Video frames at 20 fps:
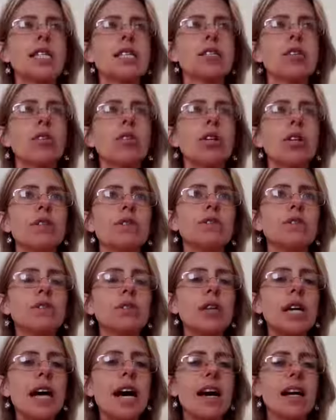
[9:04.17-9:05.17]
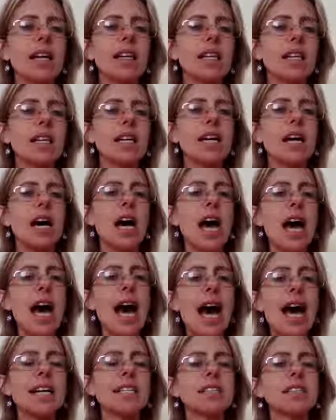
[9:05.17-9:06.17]
So if you can
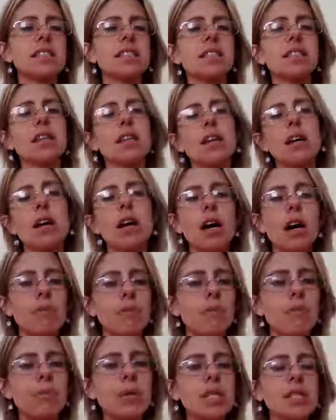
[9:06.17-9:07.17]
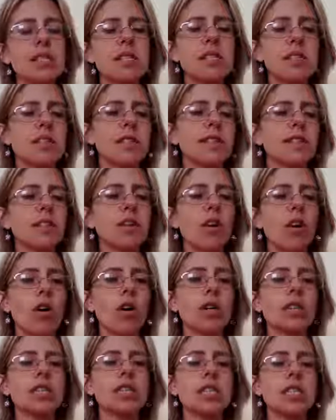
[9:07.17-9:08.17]
add pieces of
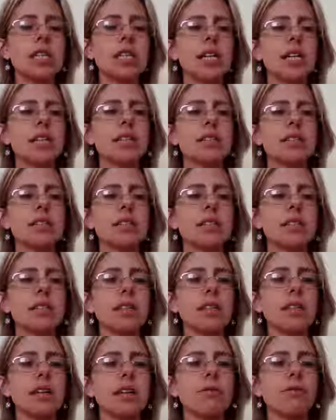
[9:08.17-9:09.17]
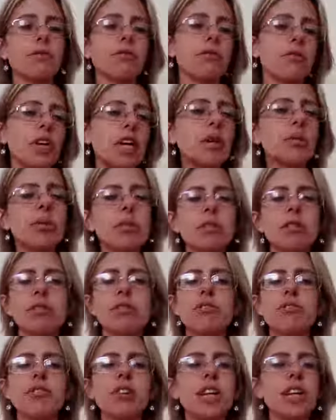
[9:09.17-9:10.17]
content
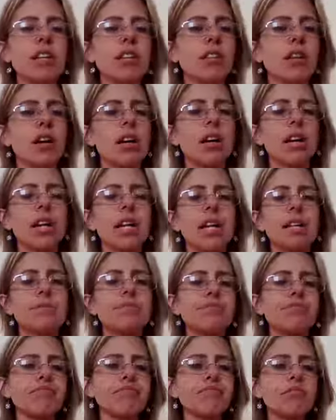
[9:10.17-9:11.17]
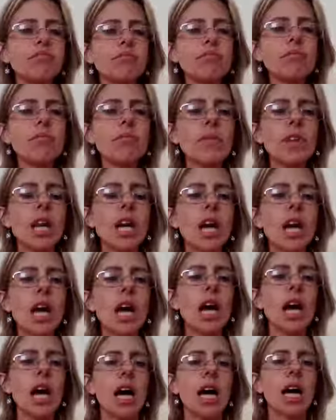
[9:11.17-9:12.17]
frequently, regularly,
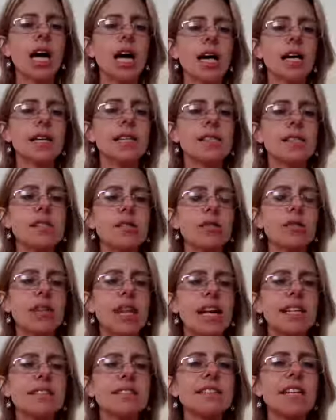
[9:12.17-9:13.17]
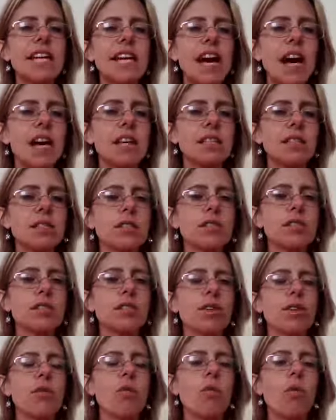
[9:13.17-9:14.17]
so that they
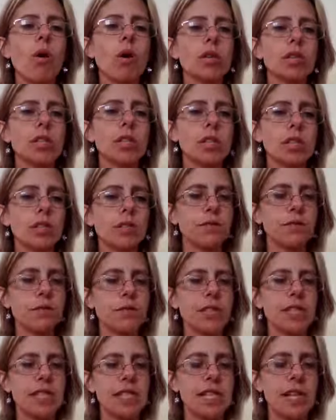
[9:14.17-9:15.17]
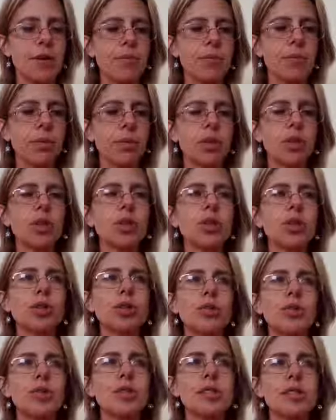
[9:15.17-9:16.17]
answer what, for example, your
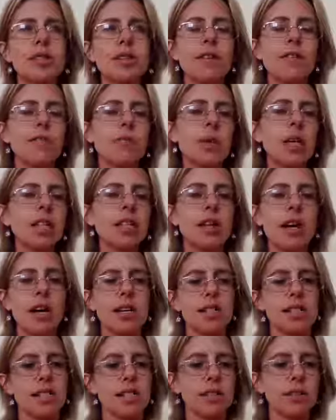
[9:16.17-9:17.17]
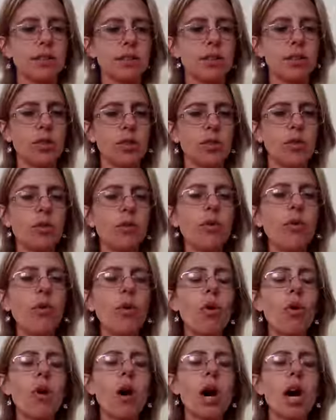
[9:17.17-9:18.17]
users have been asking you
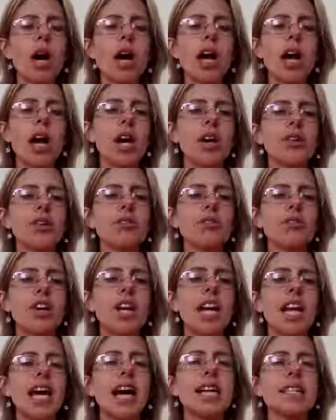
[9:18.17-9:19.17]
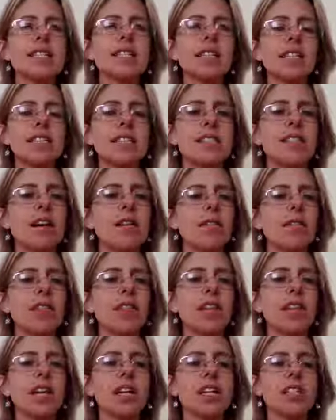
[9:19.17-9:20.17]
for, you realize that
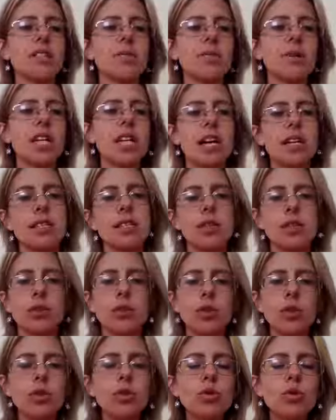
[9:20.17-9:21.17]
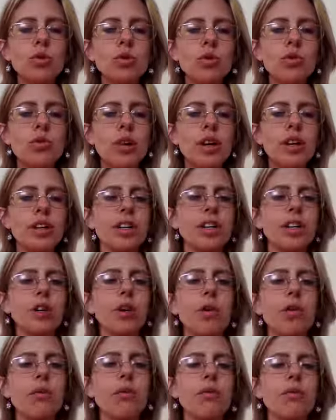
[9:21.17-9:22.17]
something is being asked to you very
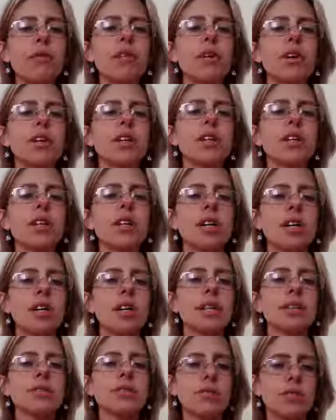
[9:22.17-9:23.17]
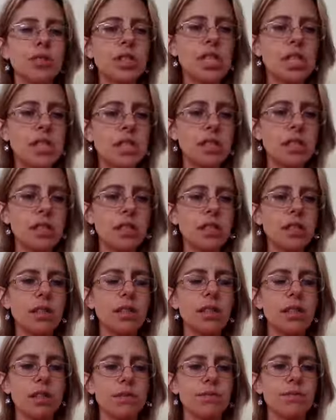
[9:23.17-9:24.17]
often, that there is
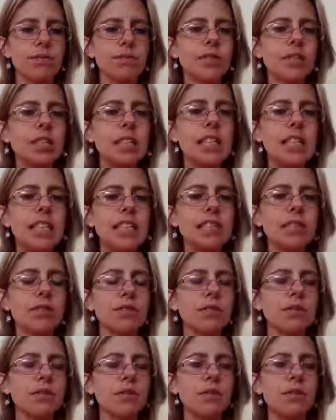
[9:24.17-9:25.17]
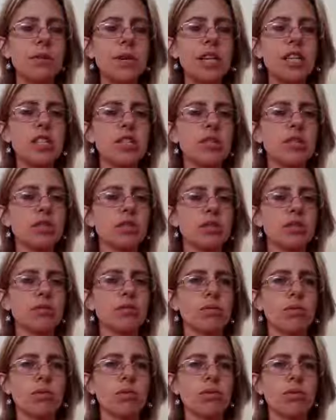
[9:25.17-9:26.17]
the need of
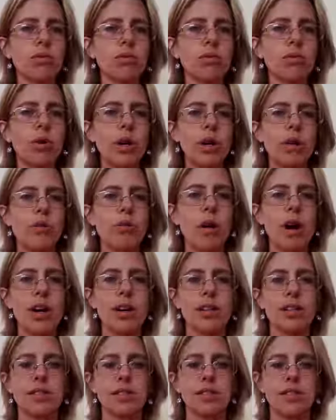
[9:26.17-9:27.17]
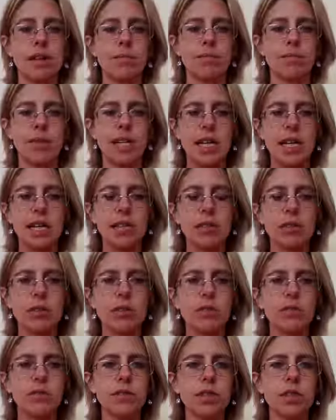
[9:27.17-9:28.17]
information to acquire some kind
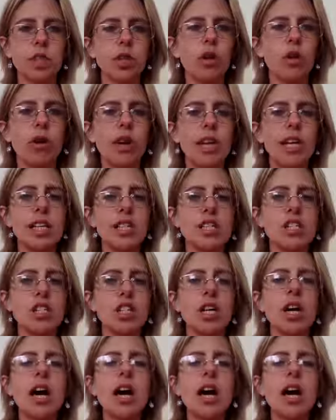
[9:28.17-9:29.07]
of knowledge,